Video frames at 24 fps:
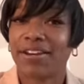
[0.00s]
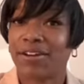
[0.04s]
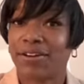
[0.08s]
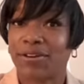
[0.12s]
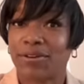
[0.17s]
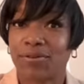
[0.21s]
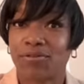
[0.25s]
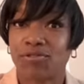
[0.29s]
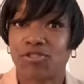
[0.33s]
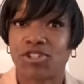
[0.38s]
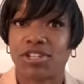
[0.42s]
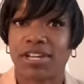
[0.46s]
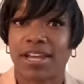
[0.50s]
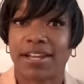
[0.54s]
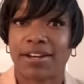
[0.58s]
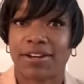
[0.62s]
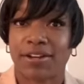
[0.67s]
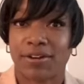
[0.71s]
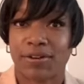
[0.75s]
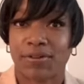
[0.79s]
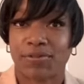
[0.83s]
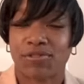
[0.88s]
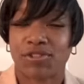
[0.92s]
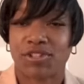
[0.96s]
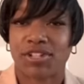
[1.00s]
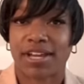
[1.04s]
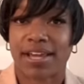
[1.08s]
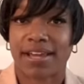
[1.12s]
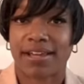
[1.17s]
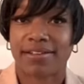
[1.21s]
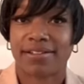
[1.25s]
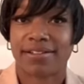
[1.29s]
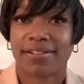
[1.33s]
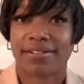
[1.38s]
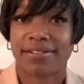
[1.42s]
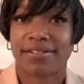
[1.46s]
negotiate,
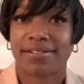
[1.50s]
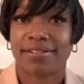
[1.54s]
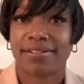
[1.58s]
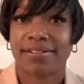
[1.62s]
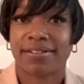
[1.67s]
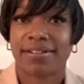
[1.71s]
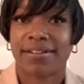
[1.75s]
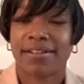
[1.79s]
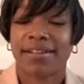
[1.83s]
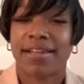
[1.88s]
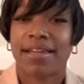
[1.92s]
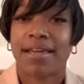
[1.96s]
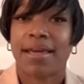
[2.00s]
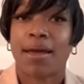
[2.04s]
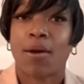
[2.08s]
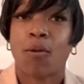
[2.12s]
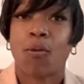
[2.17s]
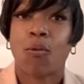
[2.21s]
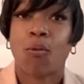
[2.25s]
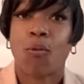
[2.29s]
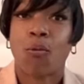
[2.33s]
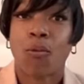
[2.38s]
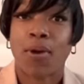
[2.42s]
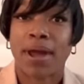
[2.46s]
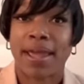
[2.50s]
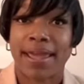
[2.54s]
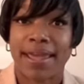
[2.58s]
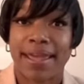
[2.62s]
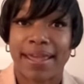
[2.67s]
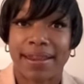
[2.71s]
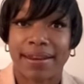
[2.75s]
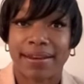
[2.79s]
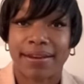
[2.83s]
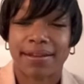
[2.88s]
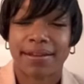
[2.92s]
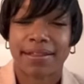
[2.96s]
negotiate
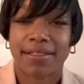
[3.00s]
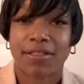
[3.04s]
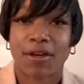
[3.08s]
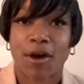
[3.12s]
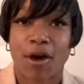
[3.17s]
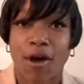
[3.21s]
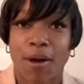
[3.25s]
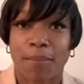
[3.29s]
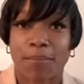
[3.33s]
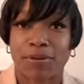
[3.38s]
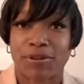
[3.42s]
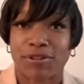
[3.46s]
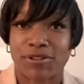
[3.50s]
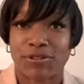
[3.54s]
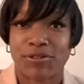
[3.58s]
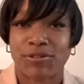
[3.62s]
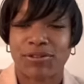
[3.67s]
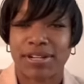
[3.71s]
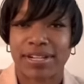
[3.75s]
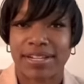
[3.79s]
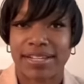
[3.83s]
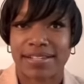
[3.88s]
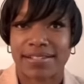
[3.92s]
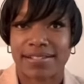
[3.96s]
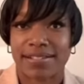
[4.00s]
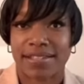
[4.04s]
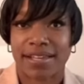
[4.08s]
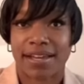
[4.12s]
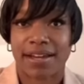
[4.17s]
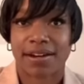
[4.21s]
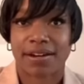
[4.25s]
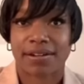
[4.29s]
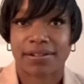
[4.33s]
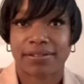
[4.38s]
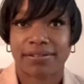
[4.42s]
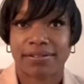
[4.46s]
when the opportunity is
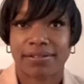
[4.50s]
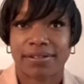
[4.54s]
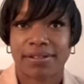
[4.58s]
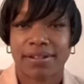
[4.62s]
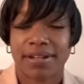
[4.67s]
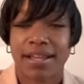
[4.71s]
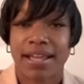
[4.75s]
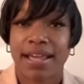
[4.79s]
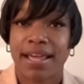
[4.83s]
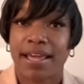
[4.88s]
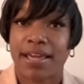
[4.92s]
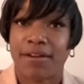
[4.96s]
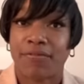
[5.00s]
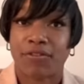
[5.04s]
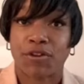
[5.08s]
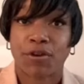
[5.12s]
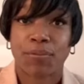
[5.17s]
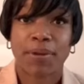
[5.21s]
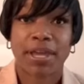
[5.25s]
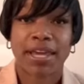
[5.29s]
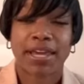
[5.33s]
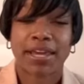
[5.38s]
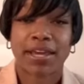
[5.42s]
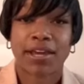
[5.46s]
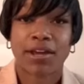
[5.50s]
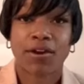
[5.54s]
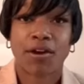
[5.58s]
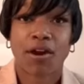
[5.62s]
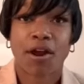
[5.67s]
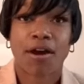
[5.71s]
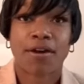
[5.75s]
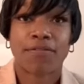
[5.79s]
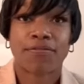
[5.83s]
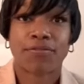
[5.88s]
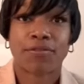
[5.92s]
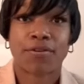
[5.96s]
there. If you're making an
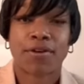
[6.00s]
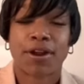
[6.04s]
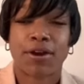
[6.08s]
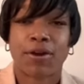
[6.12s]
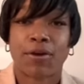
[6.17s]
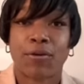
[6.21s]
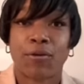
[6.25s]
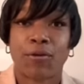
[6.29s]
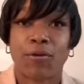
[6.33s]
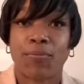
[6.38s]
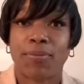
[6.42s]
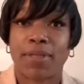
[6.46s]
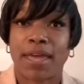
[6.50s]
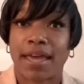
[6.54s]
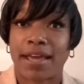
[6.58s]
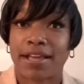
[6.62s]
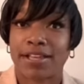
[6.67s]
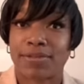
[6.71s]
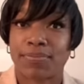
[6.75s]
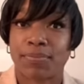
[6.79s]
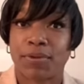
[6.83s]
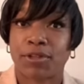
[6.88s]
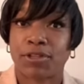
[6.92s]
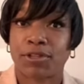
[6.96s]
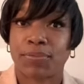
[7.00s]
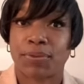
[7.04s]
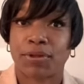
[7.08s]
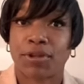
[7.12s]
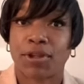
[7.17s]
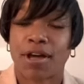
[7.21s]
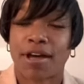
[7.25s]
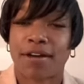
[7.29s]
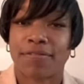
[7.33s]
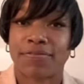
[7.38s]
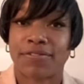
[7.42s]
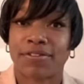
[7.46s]
offer on a home that has multiple
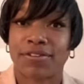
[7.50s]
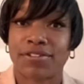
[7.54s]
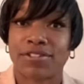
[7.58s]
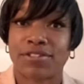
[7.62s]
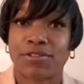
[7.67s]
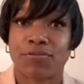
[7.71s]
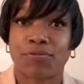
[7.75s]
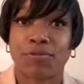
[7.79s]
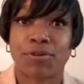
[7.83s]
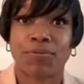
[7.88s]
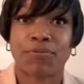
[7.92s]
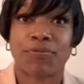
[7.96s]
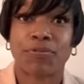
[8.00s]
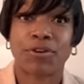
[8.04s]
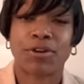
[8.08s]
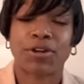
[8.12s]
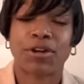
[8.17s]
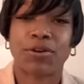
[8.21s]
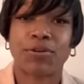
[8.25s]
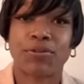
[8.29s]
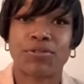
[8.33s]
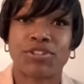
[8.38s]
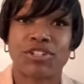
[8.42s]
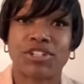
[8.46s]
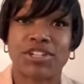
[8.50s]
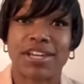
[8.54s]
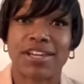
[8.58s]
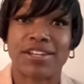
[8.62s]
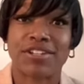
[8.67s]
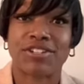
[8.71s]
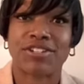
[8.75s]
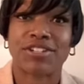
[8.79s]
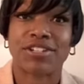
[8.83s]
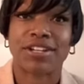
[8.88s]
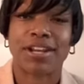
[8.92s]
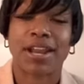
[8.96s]
offers, the room for
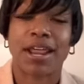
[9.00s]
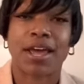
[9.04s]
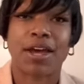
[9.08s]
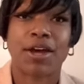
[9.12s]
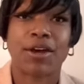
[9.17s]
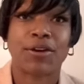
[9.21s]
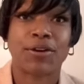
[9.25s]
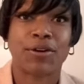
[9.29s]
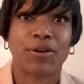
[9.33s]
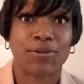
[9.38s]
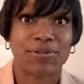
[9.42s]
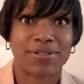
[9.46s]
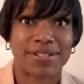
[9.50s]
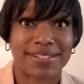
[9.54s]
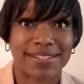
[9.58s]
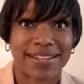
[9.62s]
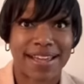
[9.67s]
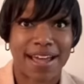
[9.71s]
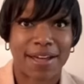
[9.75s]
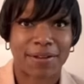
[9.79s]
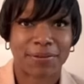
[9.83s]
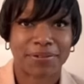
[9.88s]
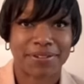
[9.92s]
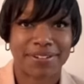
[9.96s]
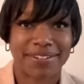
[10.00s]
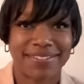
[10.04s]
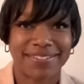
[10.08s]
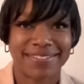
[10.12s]
negotiation goes down.